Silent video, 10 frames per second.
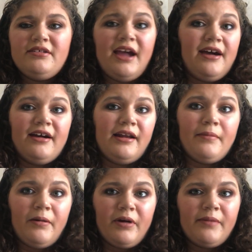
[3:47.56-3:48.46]
yeah, and I'm
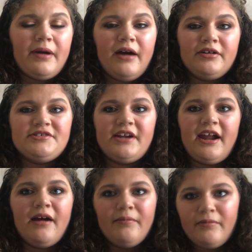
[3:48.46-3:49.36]
not wearing powder
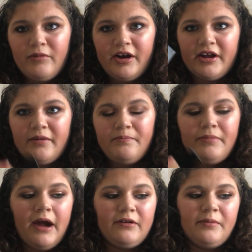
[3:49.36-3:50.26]
today. I'm wearing a
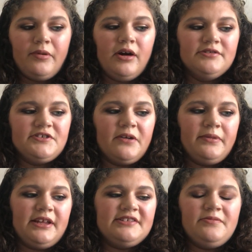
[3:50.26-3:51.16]
powder bronzer,
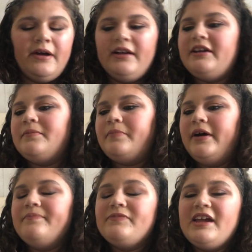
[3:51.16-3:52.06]
but that's about it.
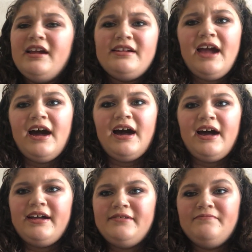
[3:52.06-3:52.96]
But yeah,
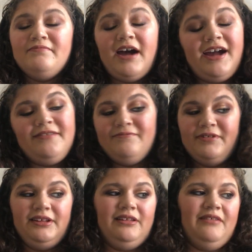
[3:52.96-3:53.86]
I
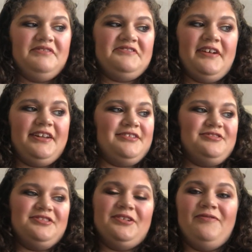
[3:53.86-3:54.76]
really love this
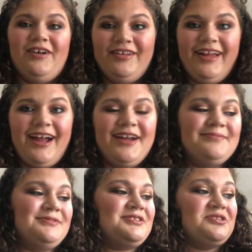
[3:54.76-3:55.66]
foundation so far. Like, I
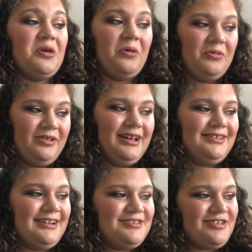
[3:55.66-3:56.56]
am so
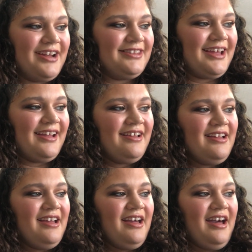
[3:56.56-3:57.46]
glad that I tried
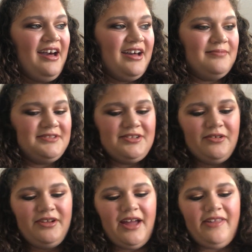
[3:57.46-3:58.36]
that.
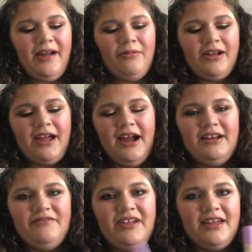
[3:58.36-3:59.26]
So yeah, that one kind
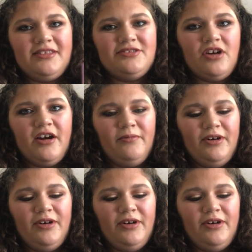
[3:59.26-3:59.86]
of kicked the Tarte